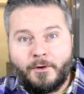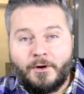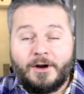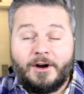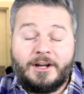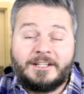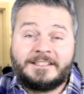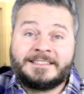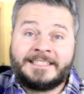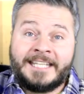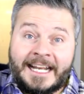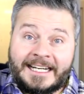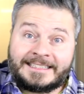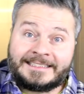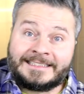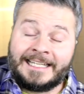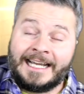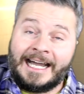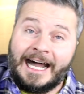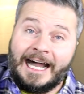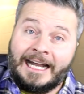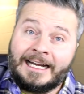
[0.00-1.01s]
boy, on
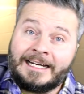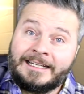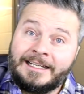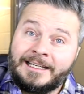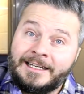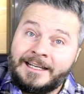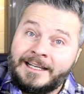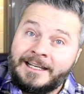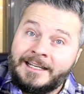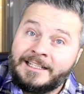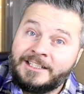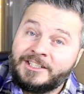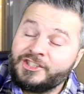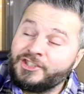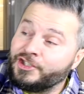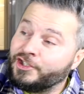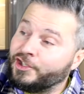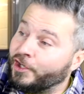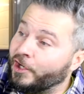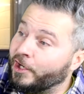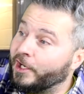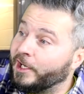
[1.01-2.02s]
TikTok,
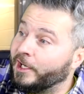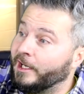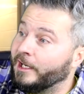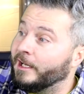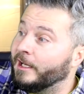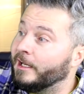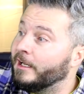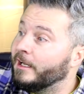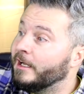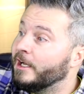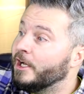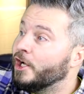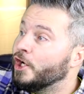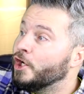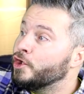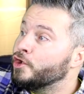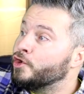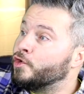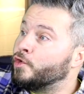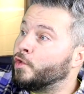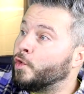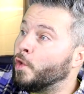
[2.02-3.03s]
she,
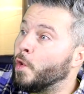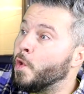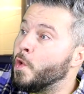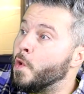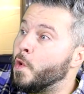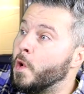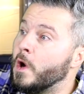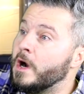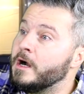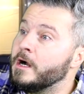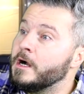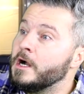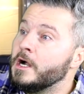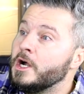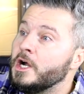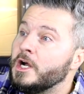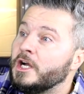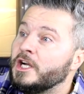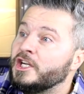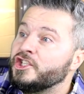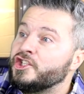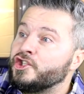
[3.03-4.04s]
shoo,
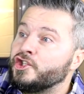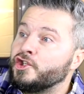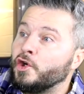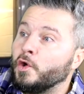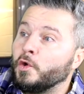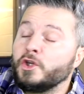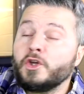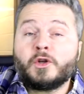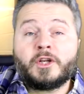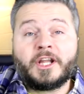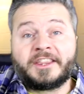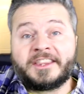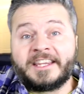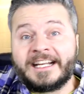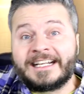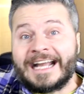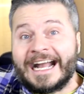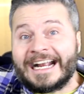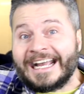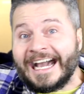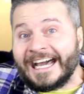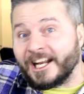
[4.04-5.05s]
shoo, you to
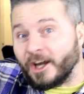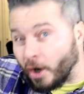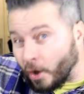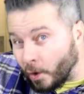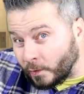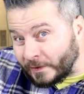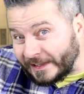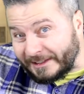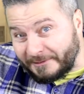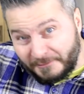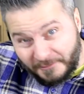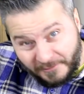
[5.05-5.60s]
think I got her own